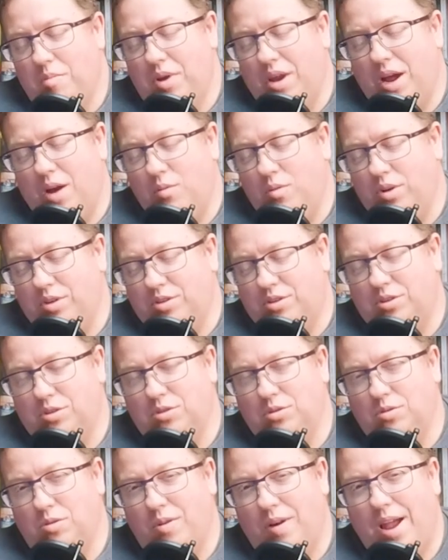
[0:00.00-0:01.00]
But I want
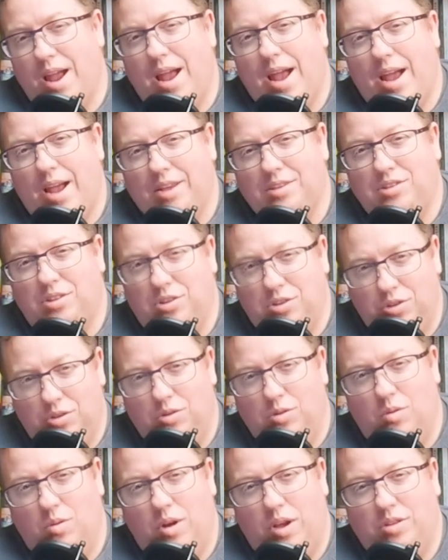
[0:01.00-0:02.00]
to ask
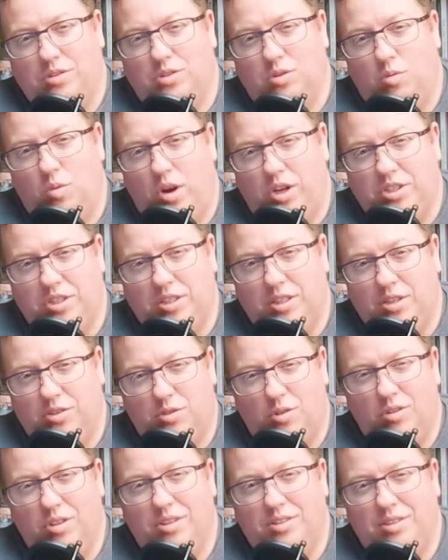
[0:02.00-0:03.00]
you, as you're watching
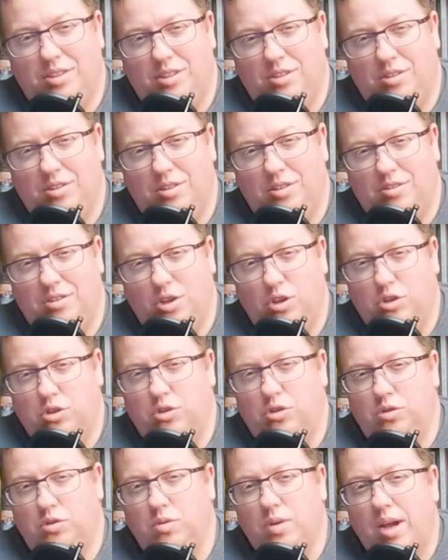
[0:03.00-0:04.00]
this or listening to this,
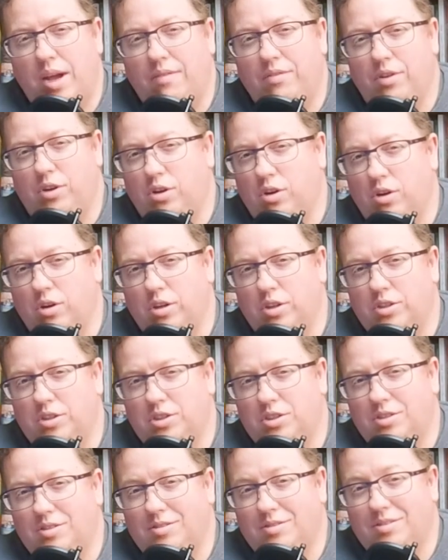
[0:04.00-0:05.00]
do you have the
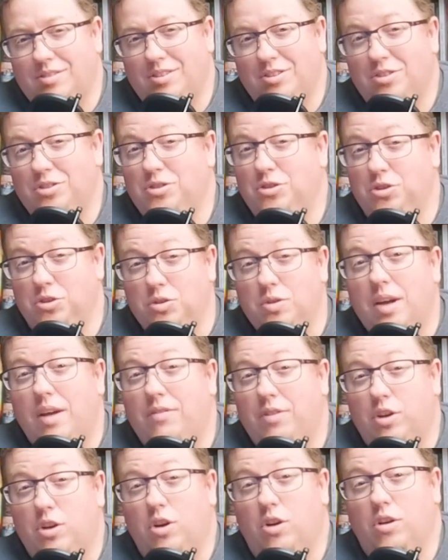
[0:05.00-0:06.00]
courage? Do you
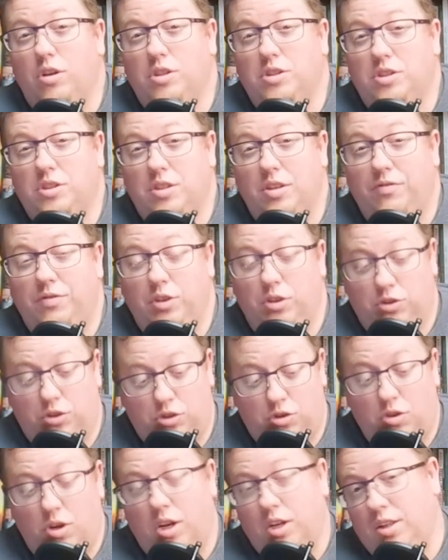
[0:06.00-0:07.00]
have the courage if you're
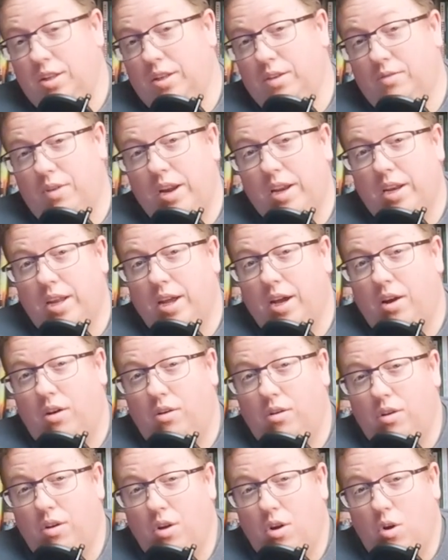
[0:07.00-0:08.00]
struggling right
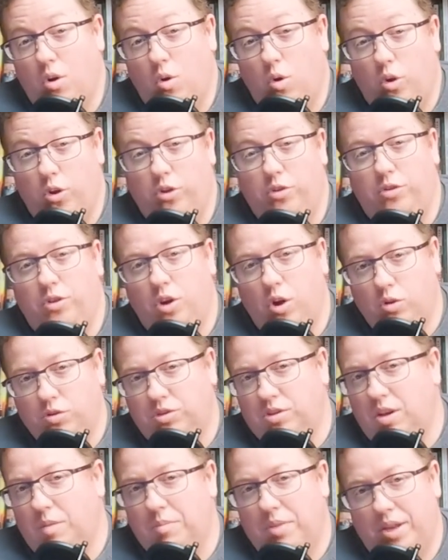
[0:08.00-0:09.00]
now or you know
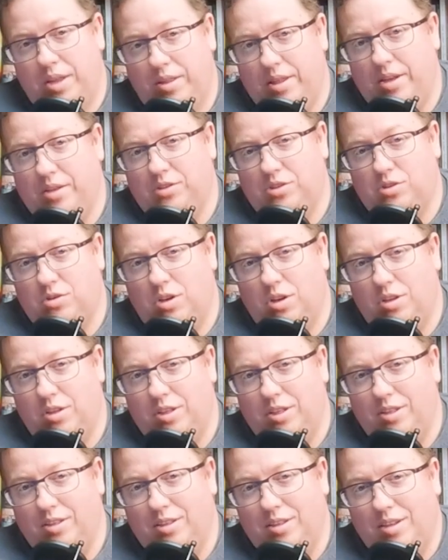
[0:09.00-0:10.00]
somebody that is
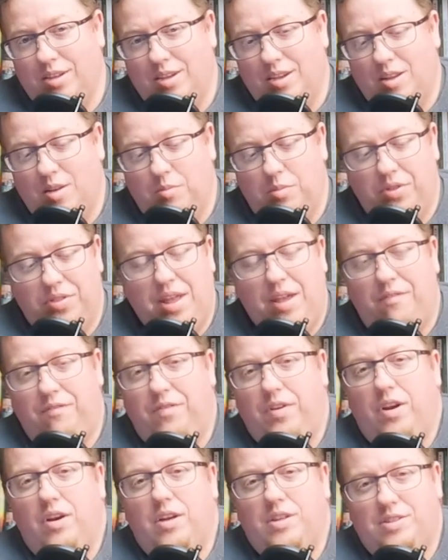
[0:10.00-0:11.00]
struggling, put that
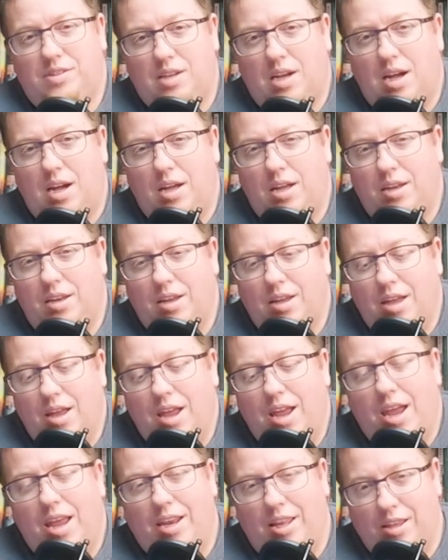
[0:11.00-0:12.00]
fear aside
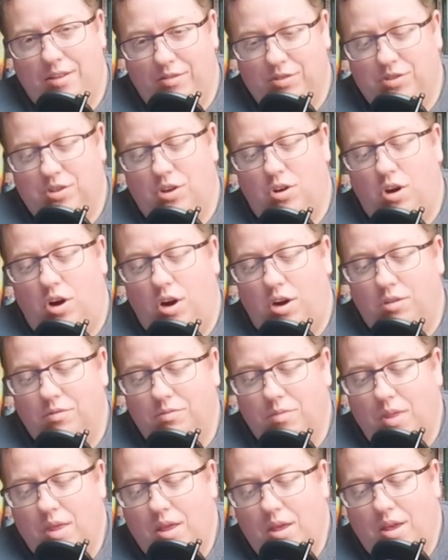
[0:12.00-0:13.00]
and give us a call.
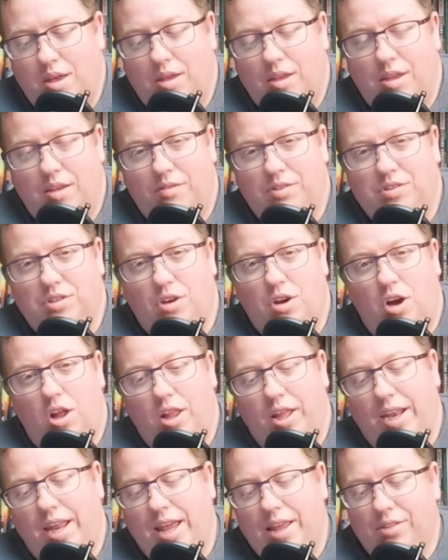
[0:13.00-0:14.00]
Amen. Give us a
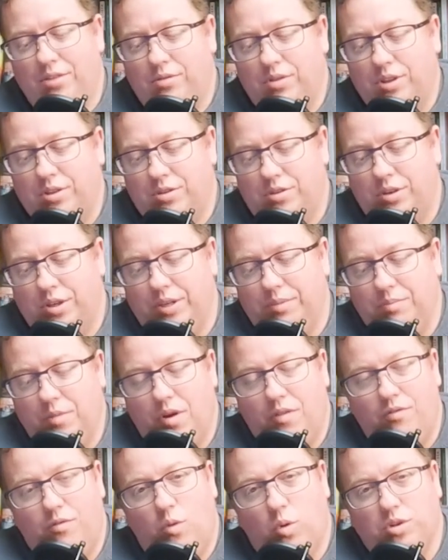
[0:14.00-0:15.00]
call at eight three three,
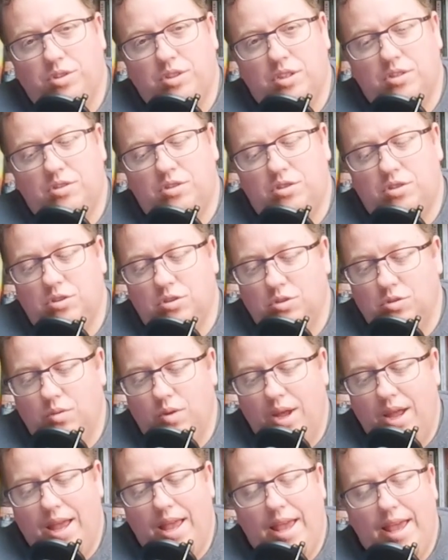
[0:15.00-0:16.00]
four six two,
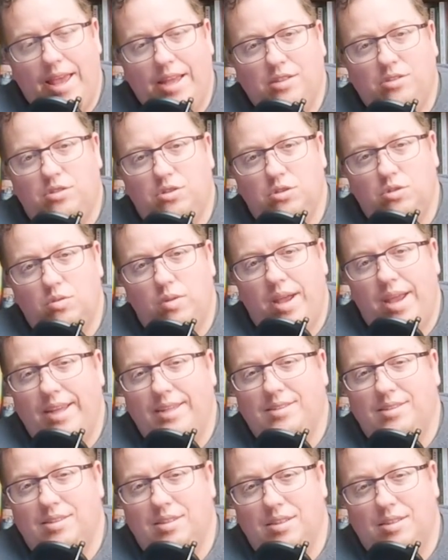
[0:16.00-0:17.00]
eight two
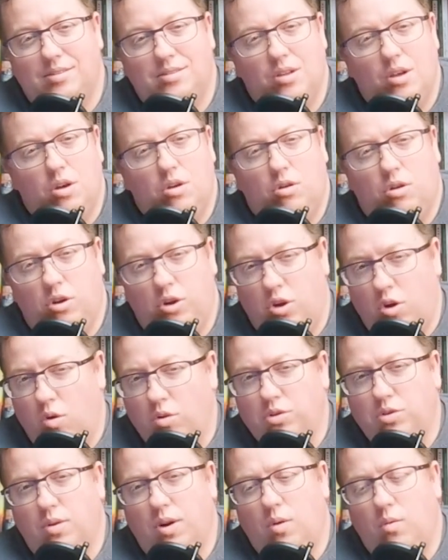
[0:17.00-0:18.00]
eight six or go
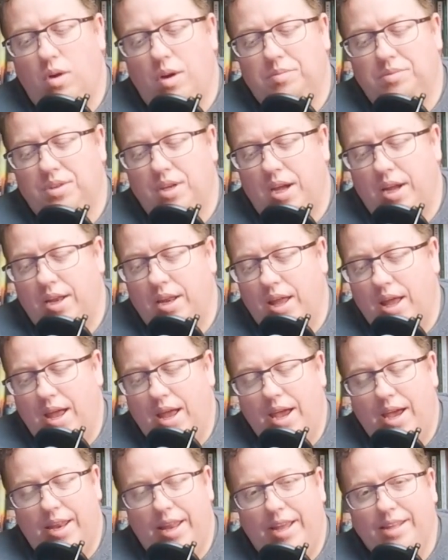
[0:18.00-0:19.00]
to our website
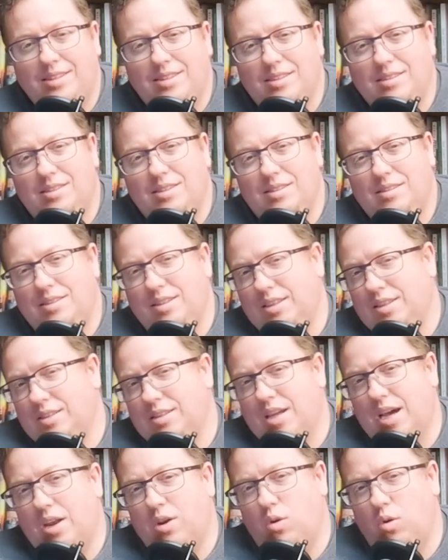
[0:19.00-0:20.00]
at A T C T N
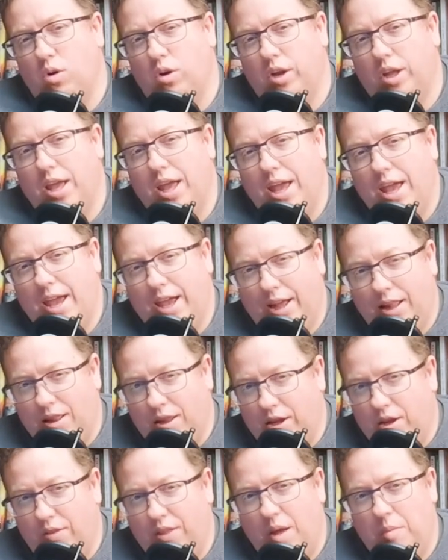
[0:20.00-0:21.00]
dot org and
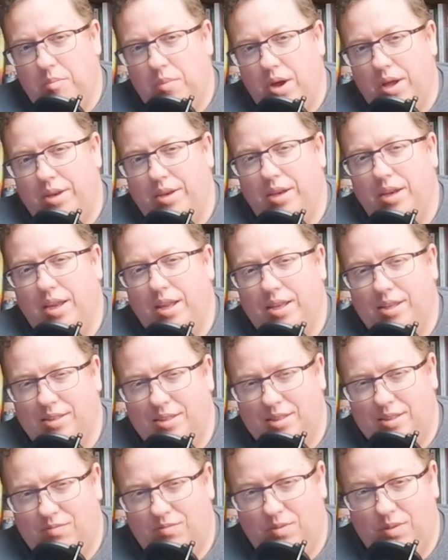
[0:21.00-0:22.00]
click on that button and
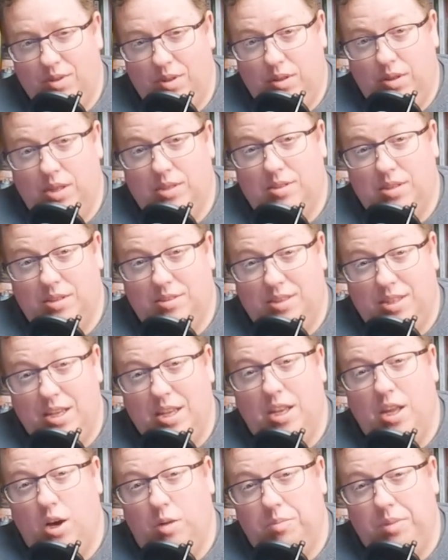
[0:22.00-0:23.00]
it says
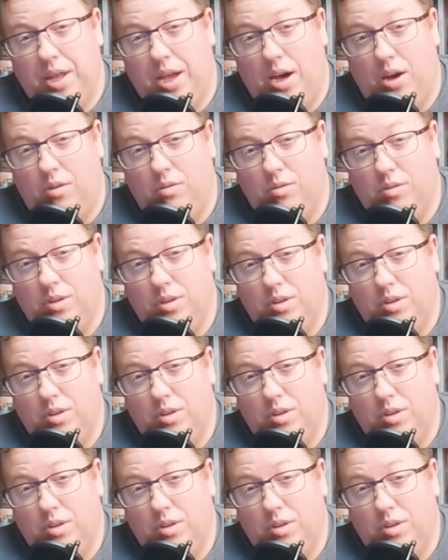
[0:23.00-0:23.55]
get help now.